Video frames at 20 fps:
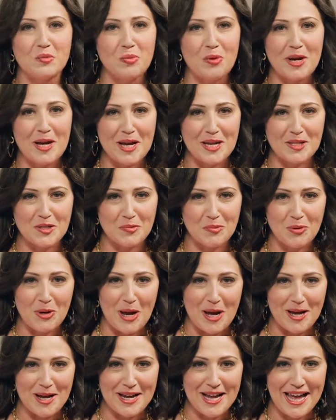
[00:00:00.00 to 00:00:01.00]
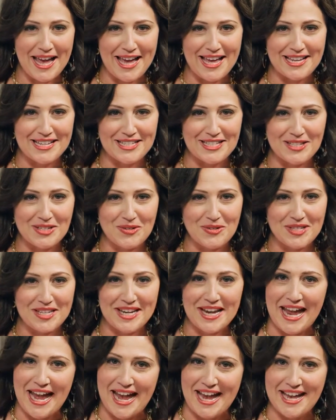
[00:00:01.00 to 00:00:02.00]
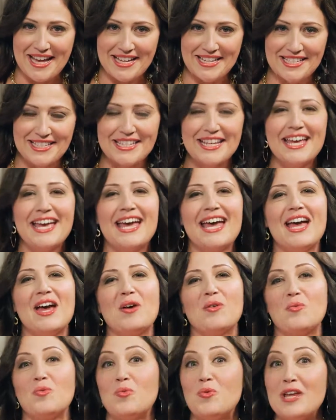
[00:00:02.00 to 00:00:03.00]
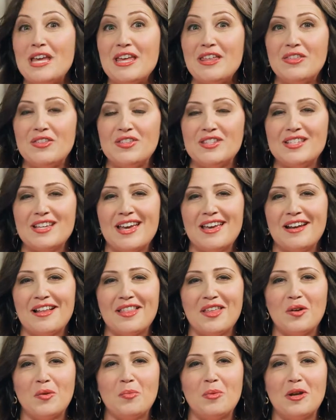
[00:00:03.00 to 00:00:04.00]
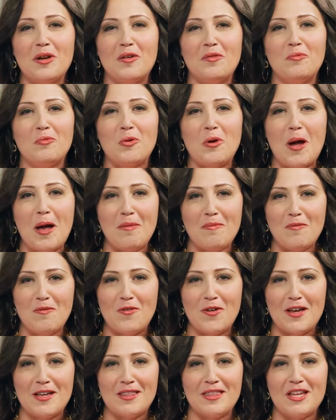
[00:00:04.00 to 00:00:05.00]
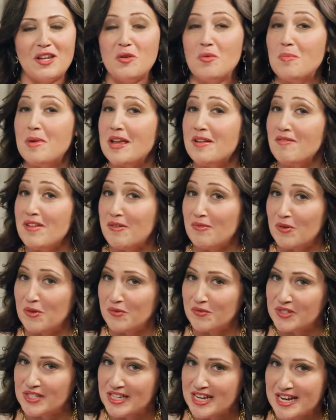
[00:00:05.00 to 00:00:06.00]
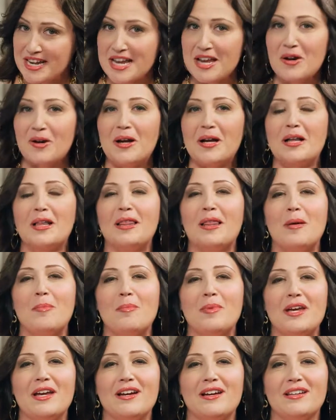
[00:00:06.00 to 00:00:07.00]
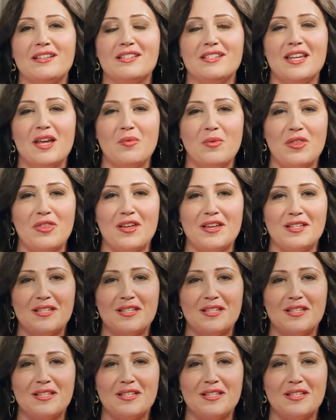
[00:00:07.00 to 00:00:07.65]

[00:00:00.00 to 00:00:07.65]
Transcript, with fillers: spring has sprung, and Susan has wreaths and a little bit of prom fun that you may never have seen here in Columbia. Stay with